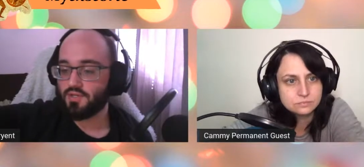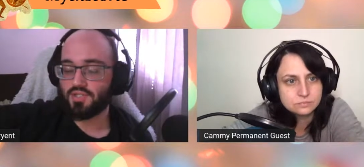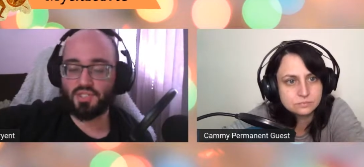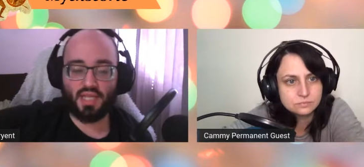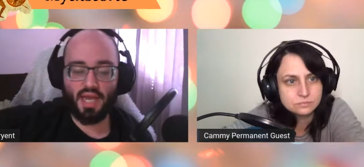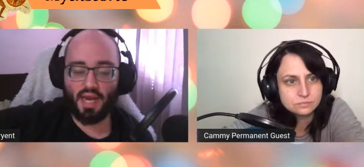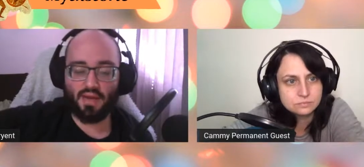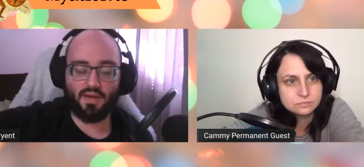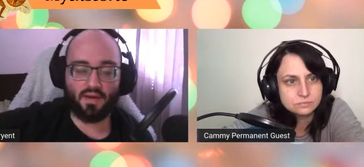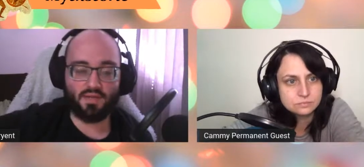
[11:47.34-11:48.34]
Speaker 1: just get out
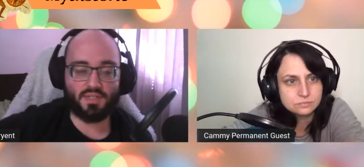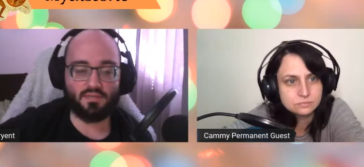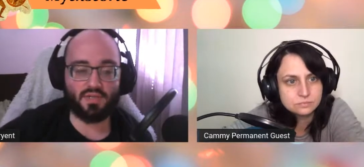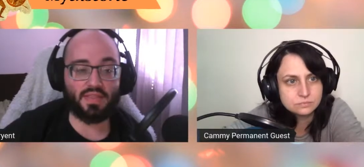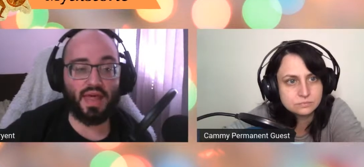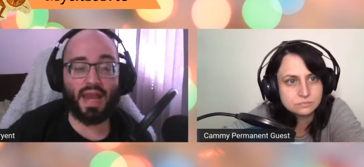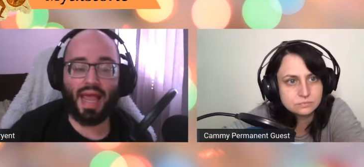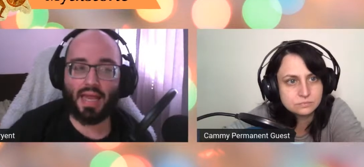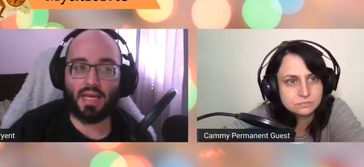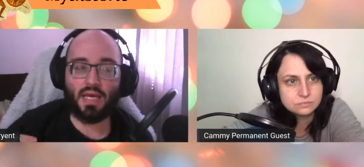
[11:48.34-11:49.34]
of there and stuff like that.
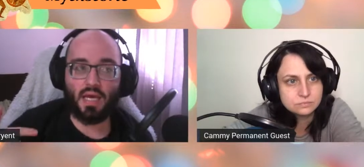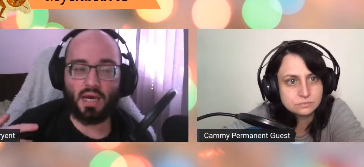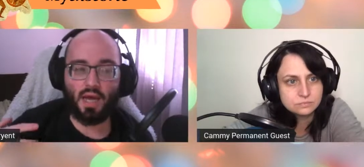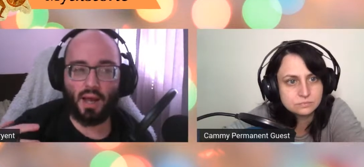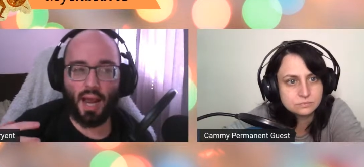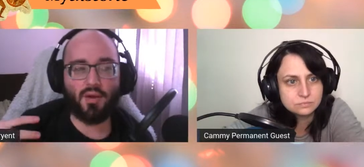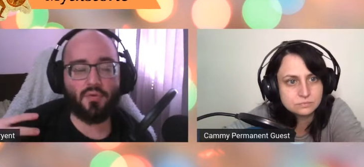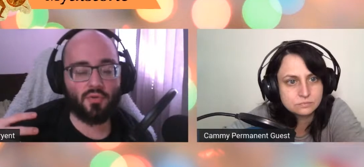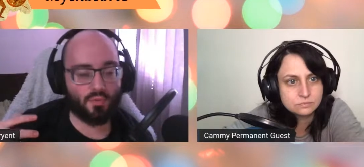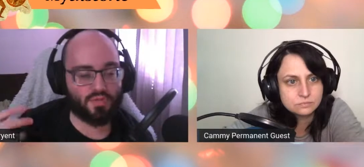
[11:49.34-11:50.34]
And uh, I know
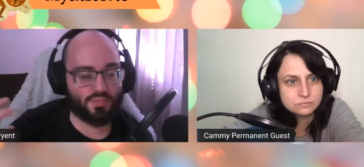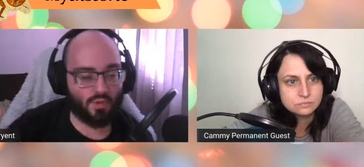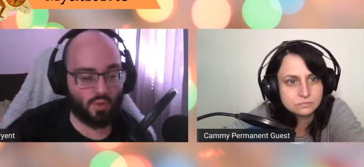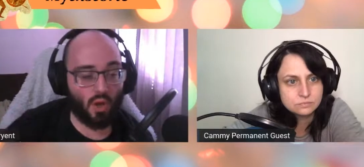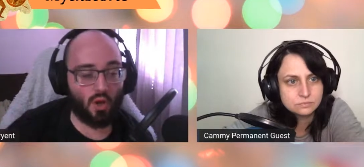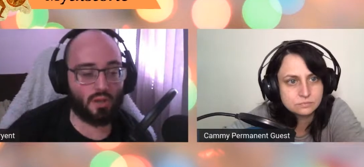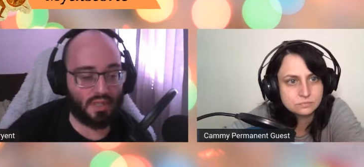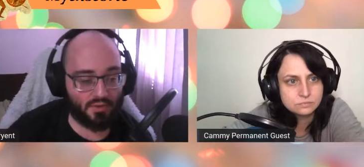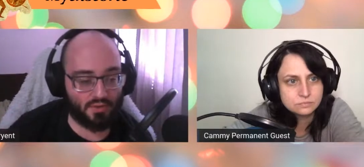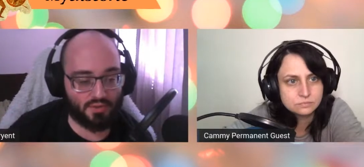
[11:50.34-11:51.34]
that there were some there were Gaul
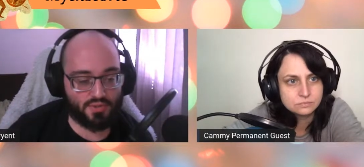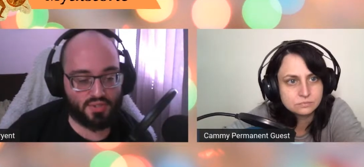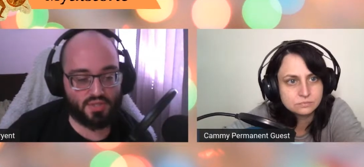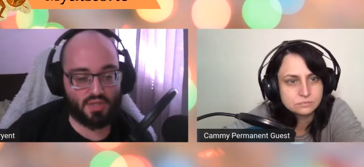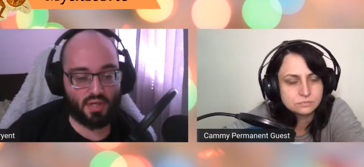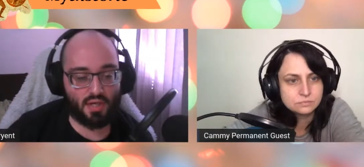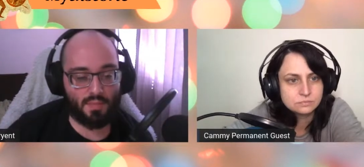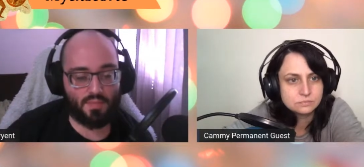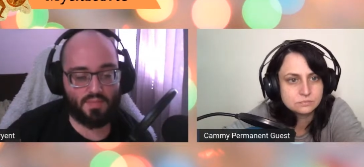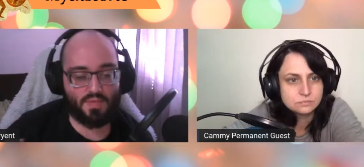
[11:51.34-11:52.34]
leaders
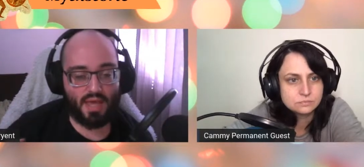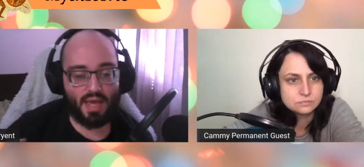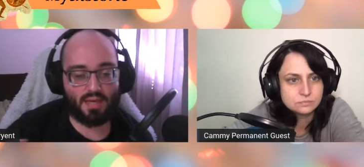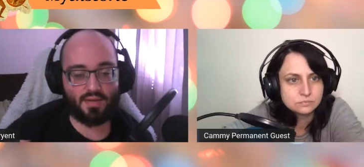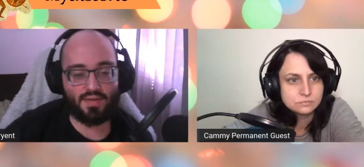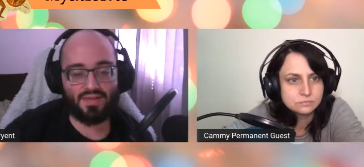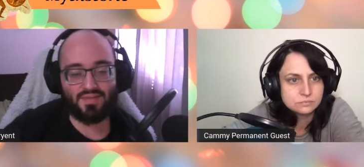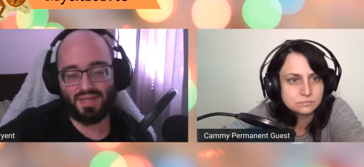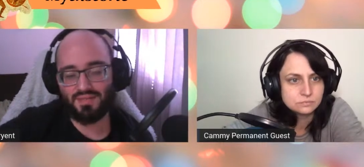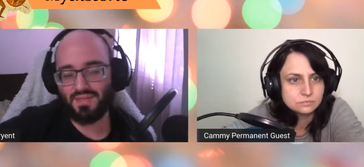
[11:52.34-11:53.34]
um, that
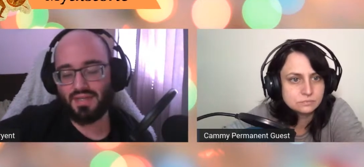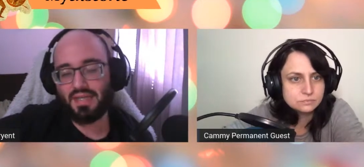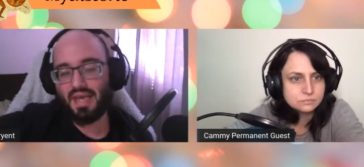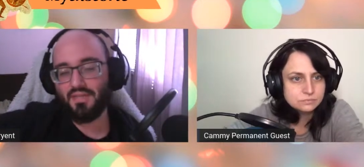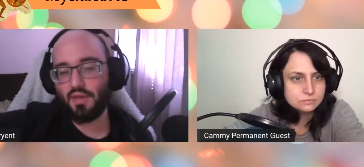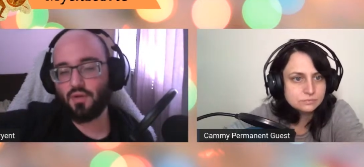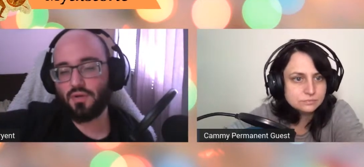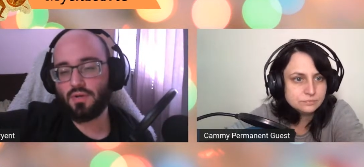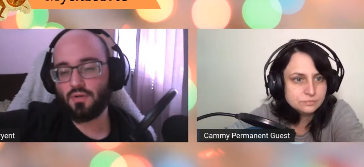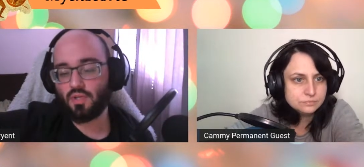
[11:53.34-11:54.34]
like the they
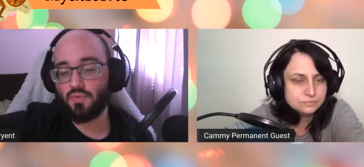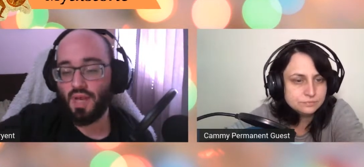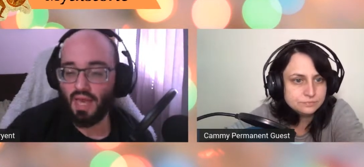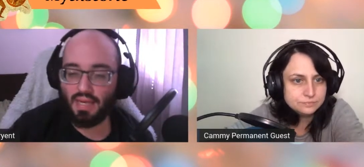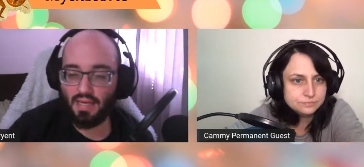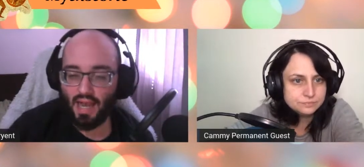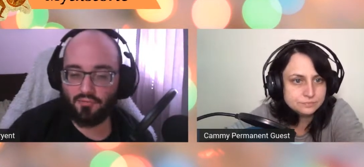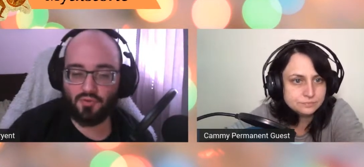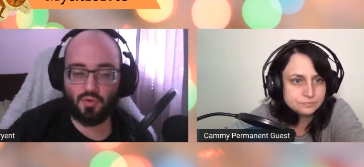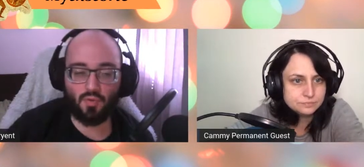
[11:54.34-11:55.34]
couldn't unite
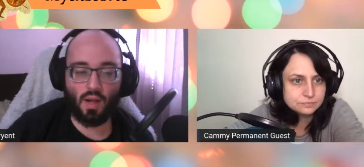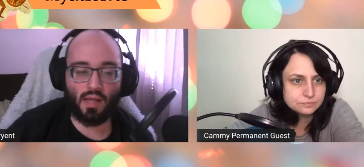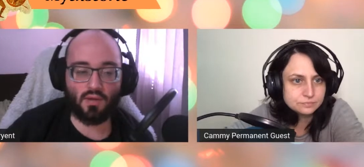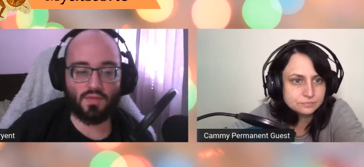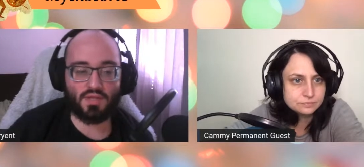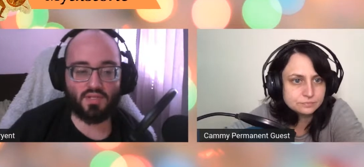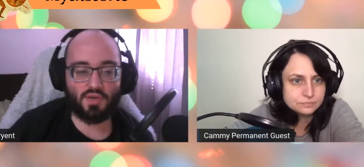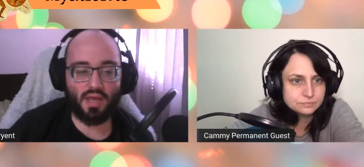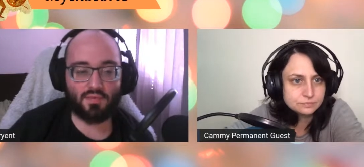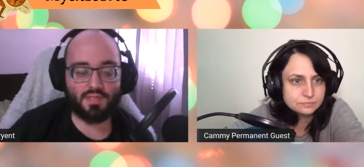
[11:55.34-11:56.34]
after a while. They
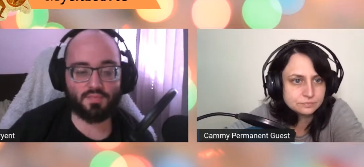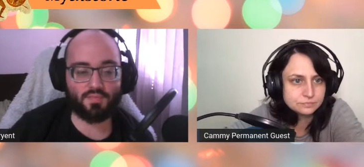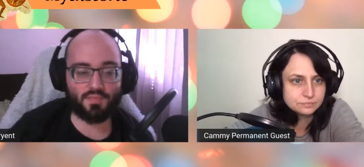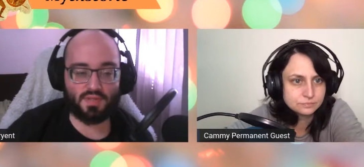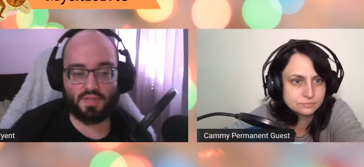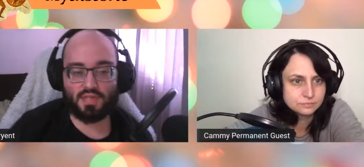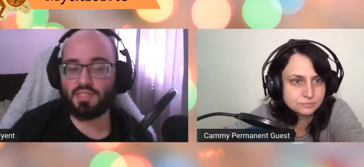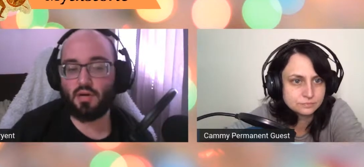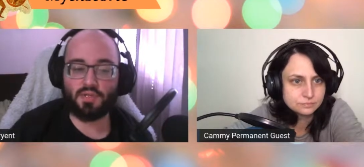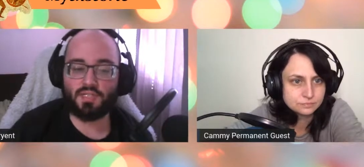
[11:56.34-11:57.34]
started having they
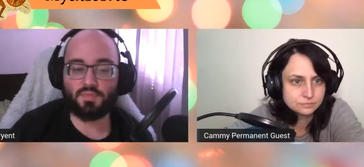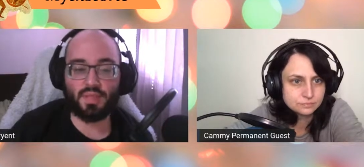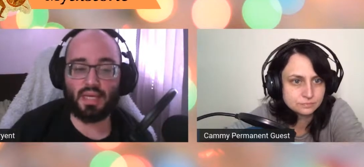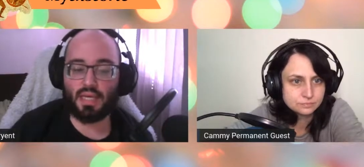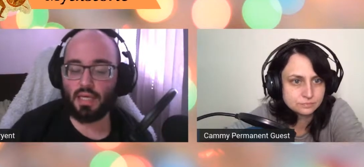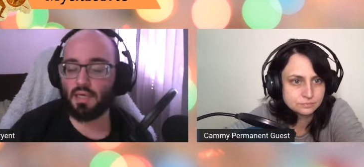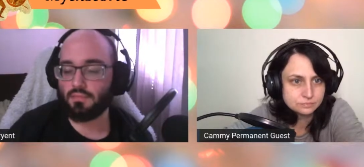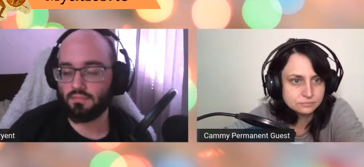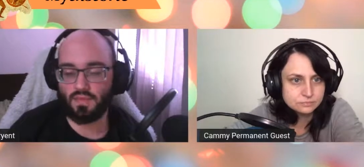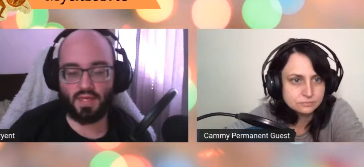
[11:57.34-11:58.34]
started splitting
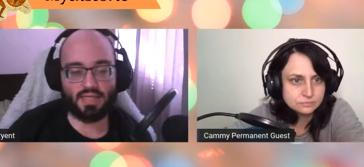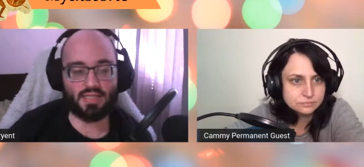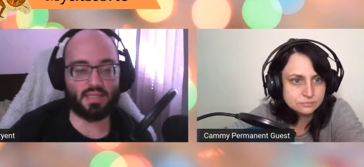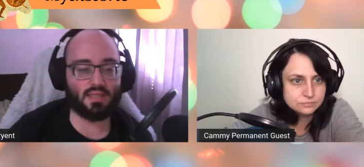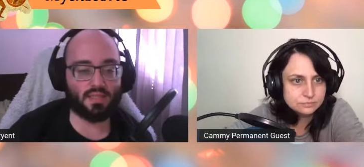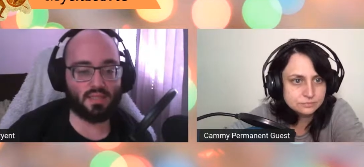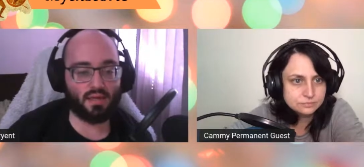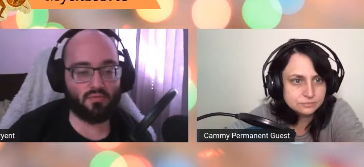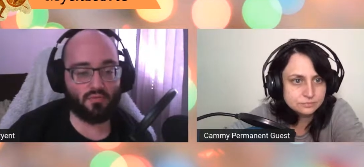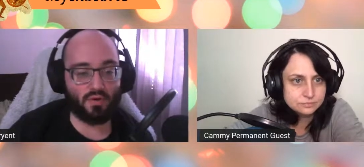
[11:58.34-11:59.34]
the ideas
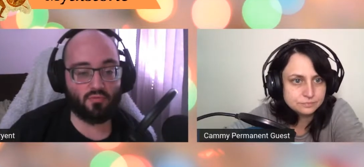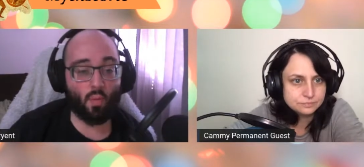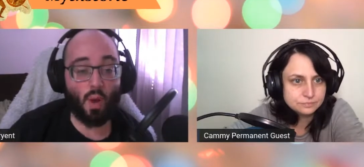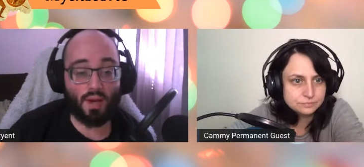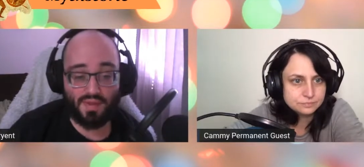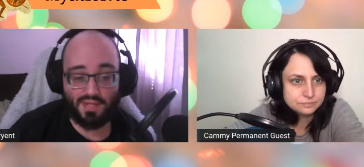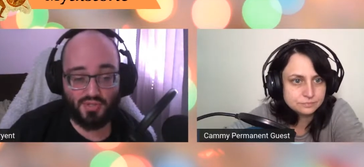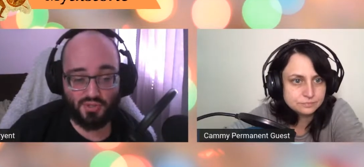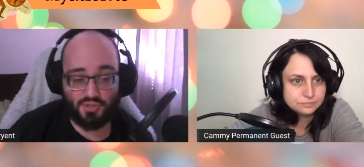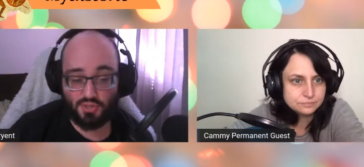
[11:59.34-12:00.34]
of of what they should